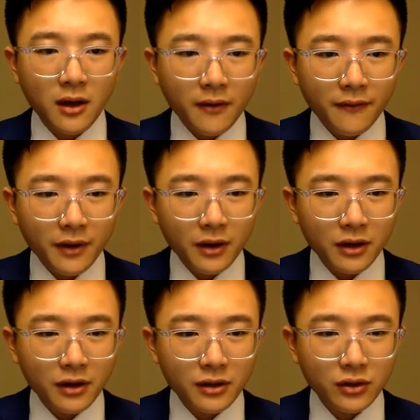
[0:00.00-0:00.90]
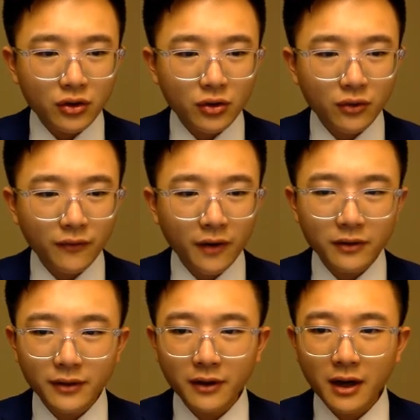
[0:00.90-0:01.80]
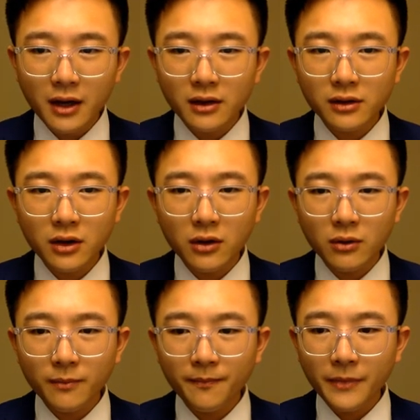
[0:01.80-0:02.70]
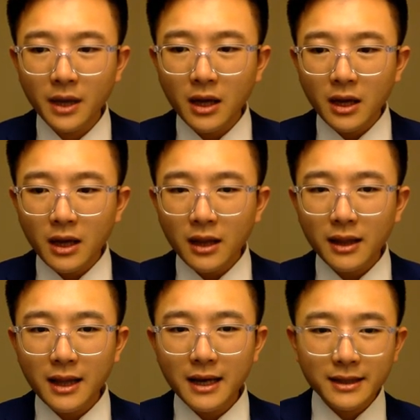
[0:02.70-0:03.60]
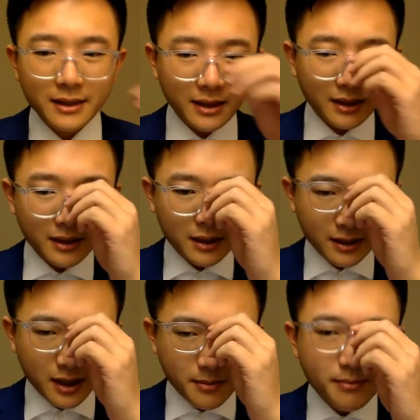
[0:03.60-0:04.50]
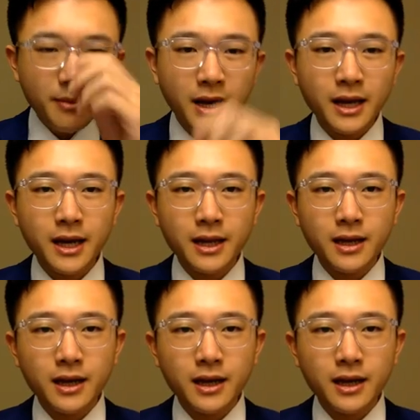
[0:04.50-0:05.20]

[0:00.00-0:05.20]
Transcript: Finish. True, false. Okay. So let's submit it.